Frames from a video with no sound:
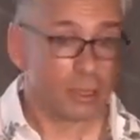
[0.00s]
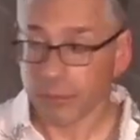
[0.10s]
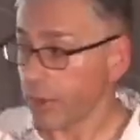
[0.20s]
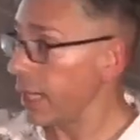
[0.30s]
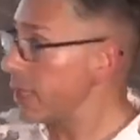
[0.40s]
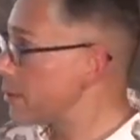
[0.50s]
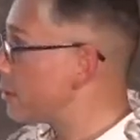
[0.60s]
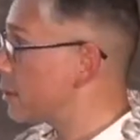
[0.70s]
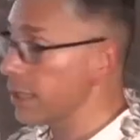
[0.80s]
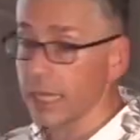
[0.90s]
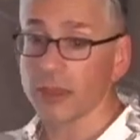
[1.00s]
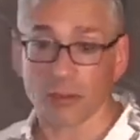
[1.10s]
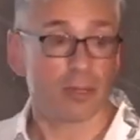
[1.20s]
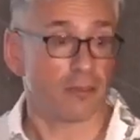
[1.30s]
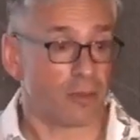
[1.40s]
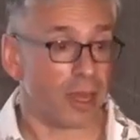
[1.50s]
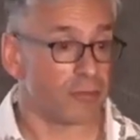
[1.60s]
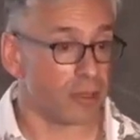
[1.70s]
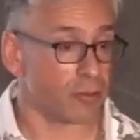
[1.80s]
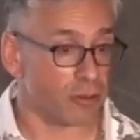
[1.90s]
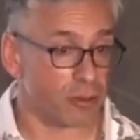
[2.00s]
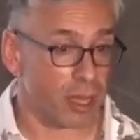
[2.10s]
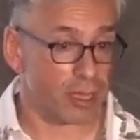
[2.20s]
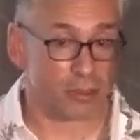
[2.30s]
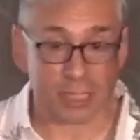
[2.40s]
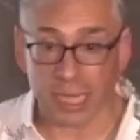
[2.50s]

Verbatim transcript: right? It's just in like 35 different silos. And